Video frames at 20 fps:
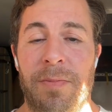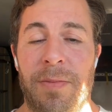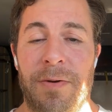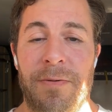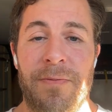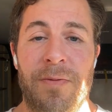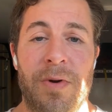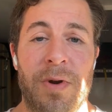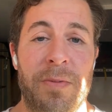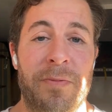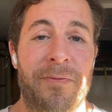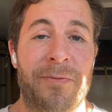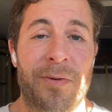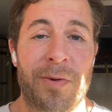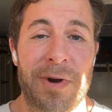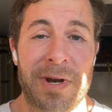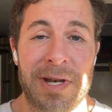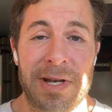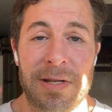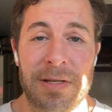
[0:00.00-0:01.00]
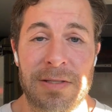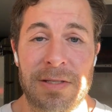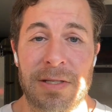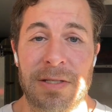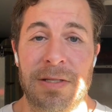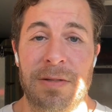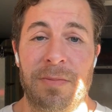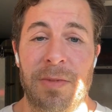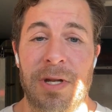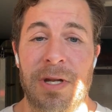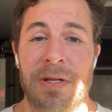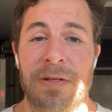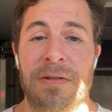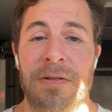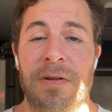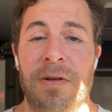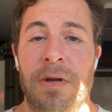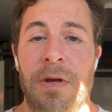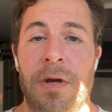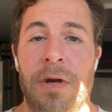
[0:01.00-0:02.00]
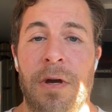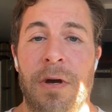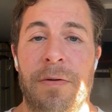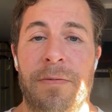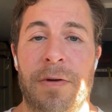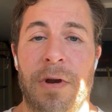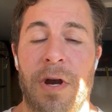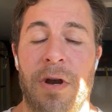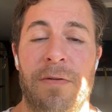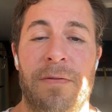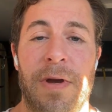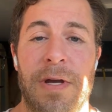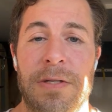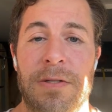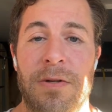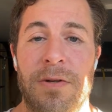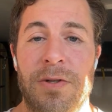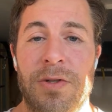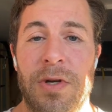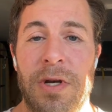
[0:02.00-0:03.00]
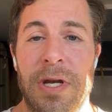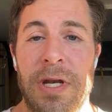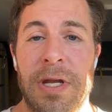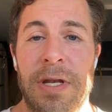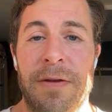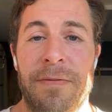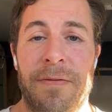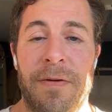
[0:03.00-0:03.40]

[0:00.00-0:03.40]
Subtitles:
perform 40 to 60 minutes of cardiovascular training.